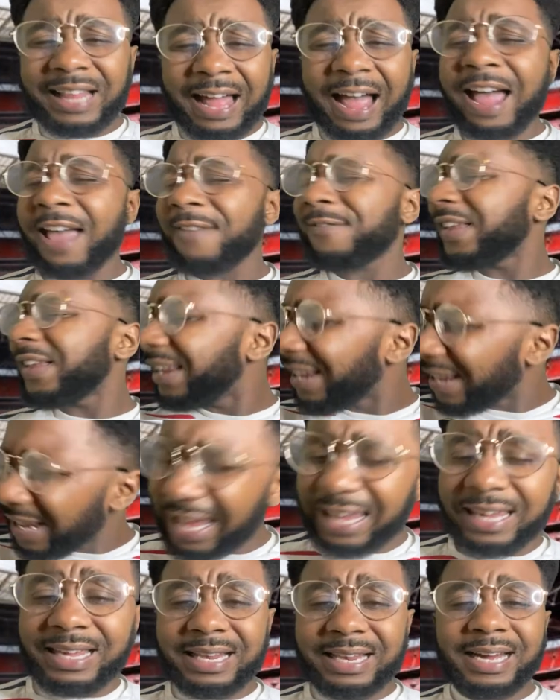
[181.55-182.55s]
live and
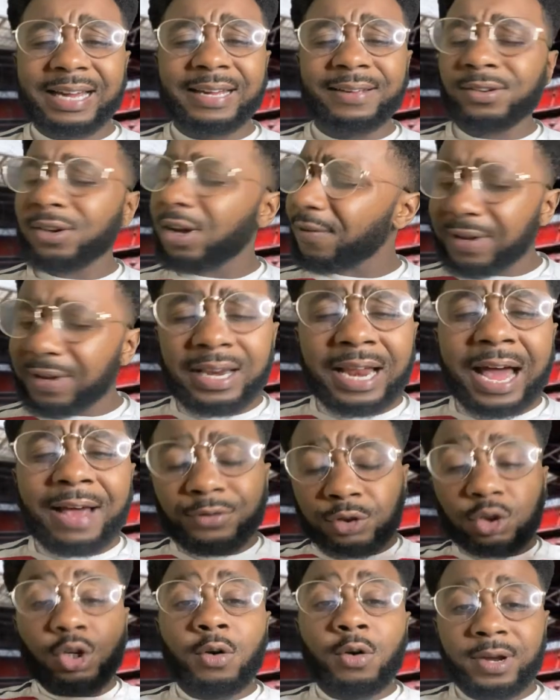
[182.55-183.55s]
late. I
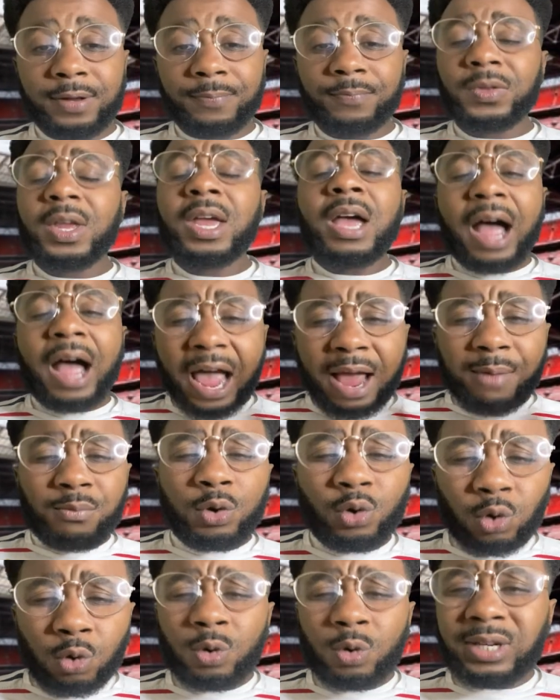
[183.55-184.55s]
am
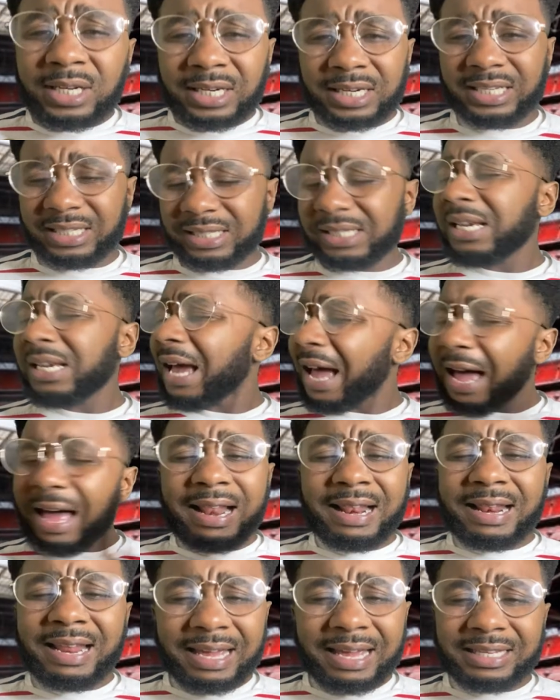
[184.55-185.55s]
recording this
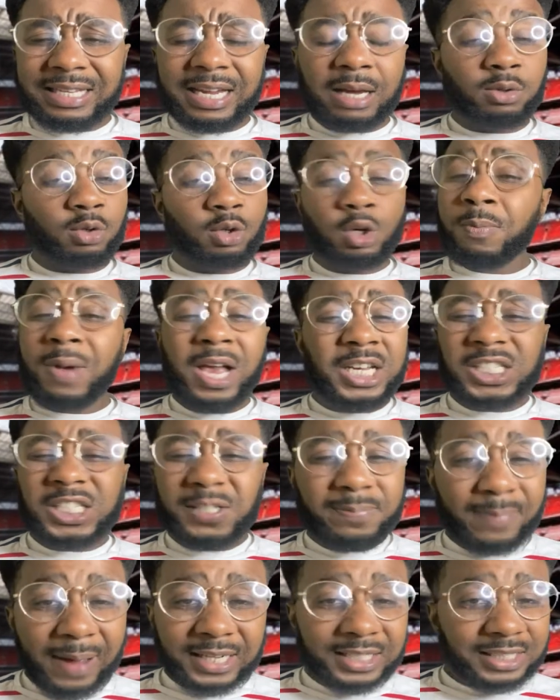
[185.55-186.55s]
at a late time. So you better
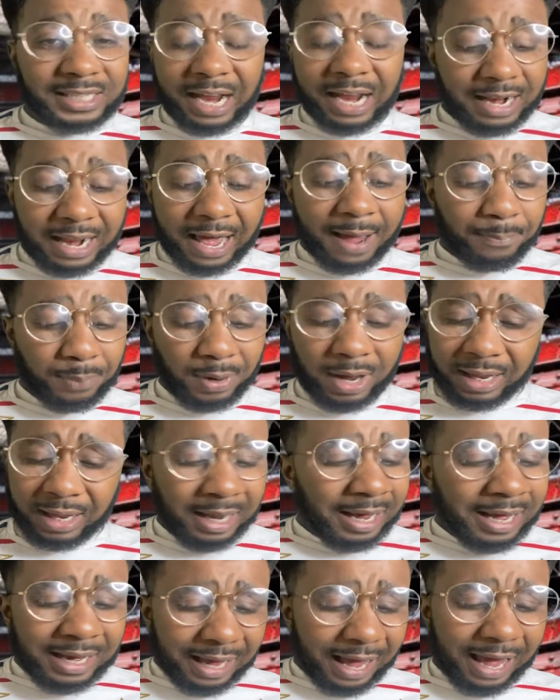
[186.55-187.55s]
smash that like
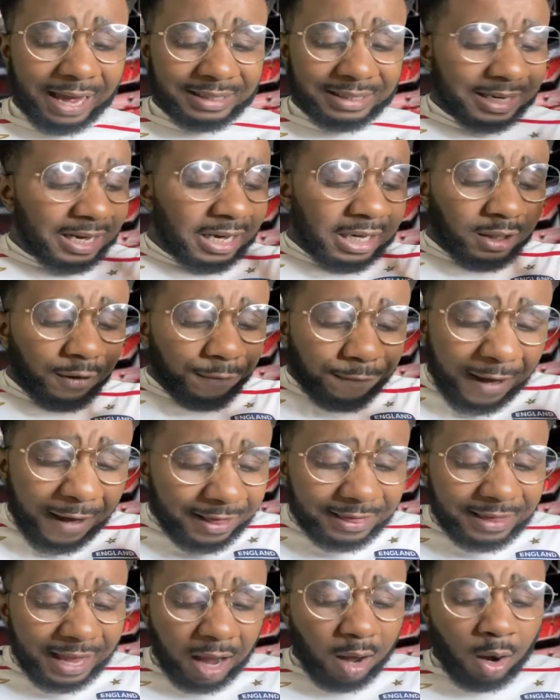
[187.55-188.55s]
button, guys. The
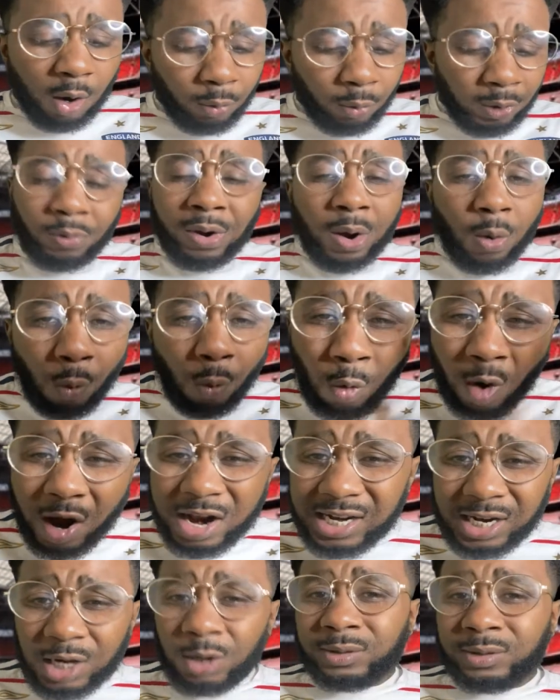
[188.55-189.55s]
fact that we went
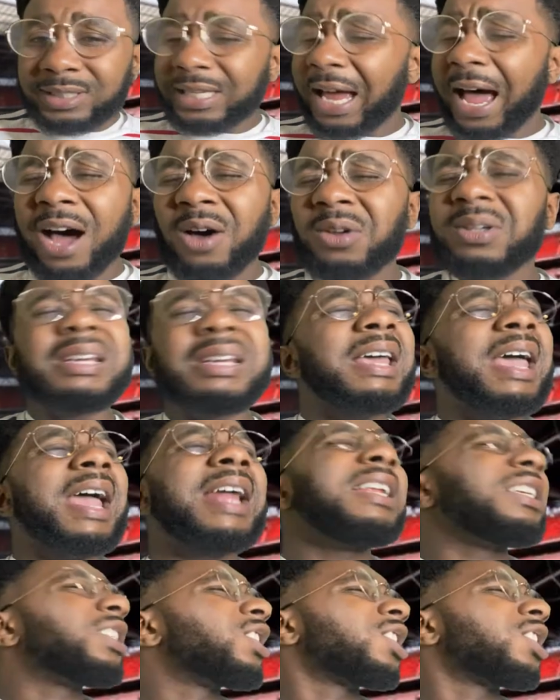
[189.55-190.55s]
1-0 down
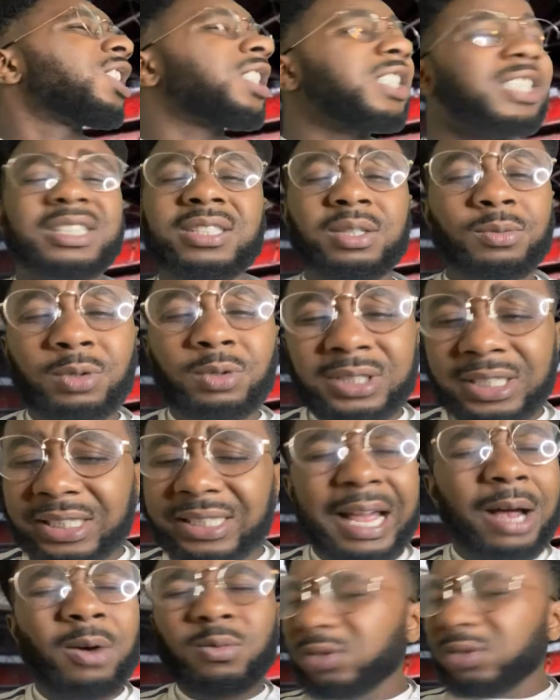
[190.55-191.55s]
and it was
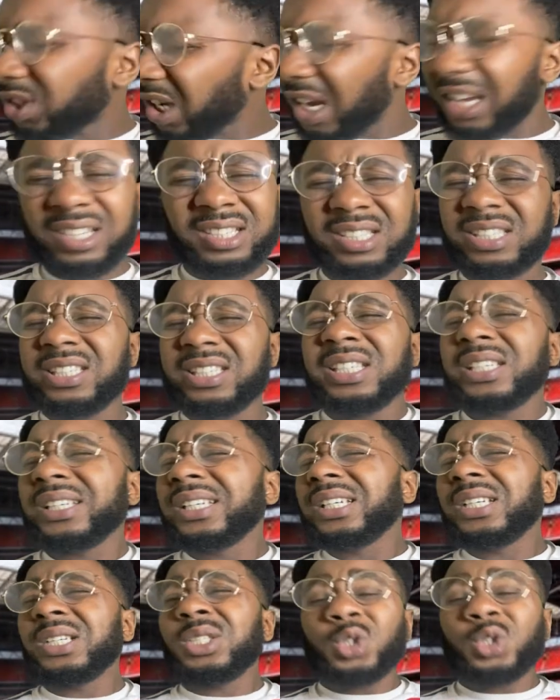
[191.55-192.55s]
just like,
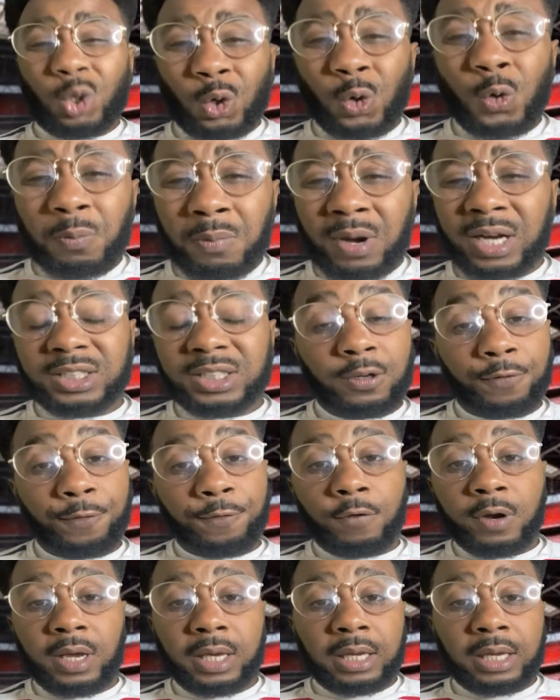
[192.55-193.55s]
jeez, too much. The
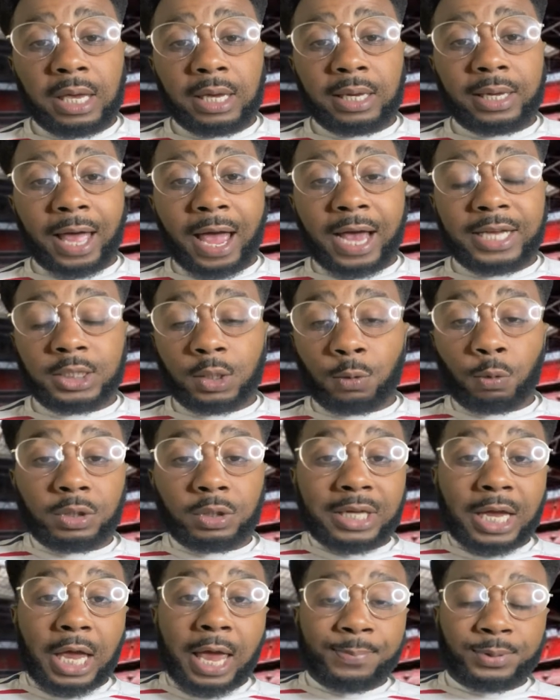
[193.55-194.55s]
free kick, guys, it
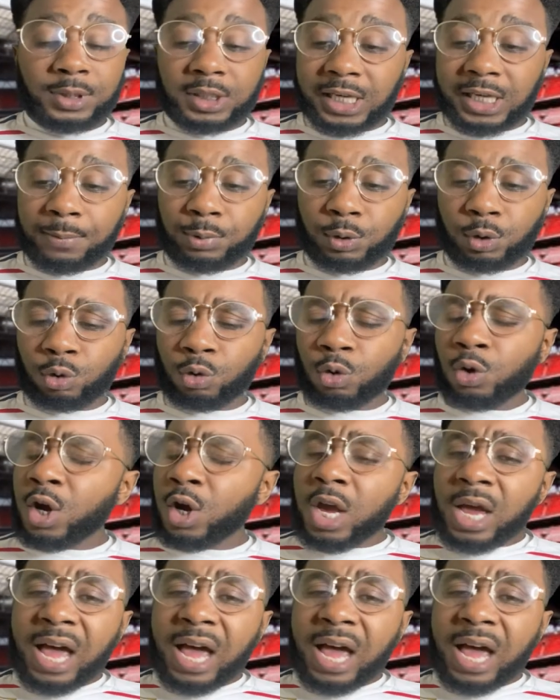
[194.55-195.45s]
was exceptional.